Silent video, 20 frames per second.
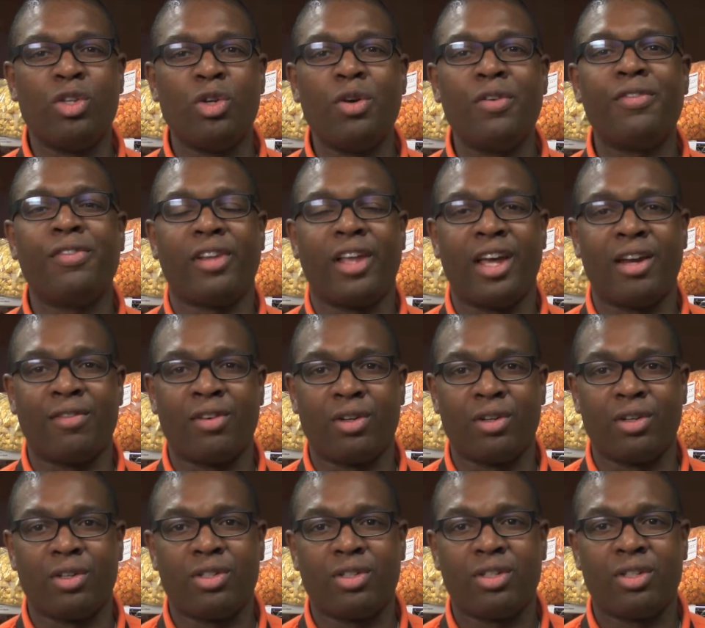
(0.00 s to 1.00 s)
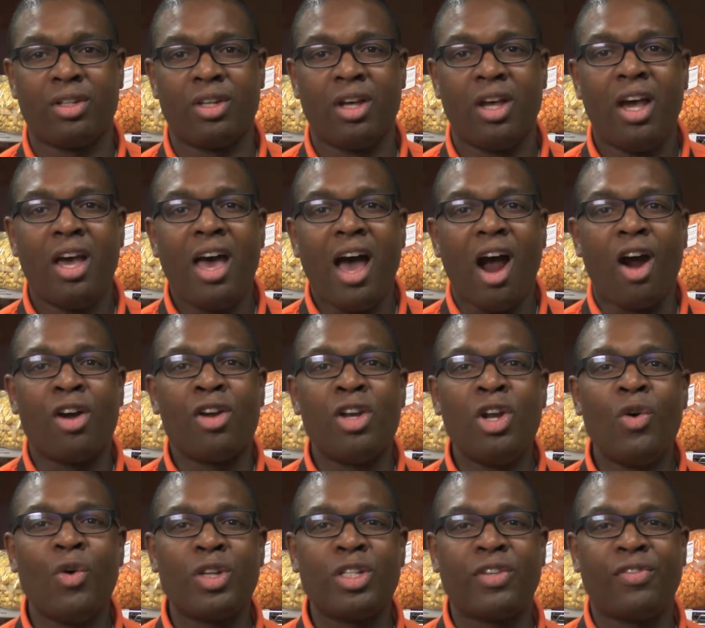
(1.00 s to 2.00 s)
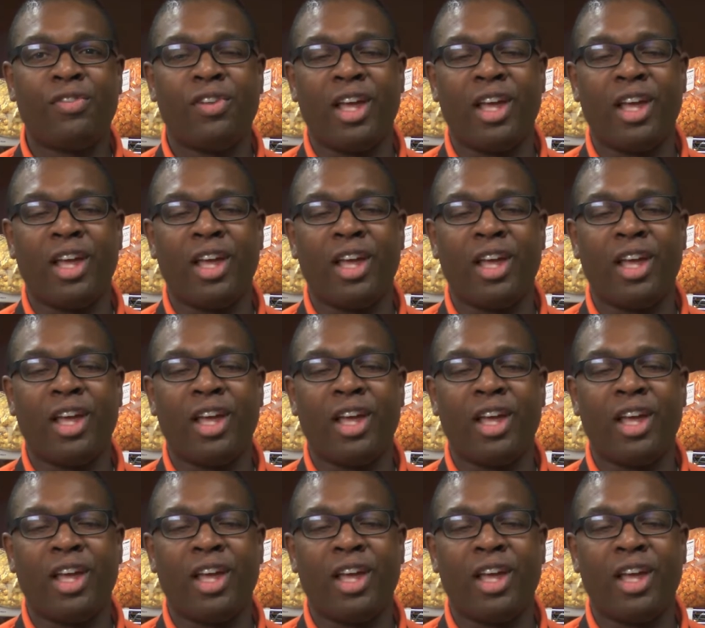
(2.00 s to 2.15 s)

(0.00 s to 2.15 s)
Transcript: new flavors. Our newest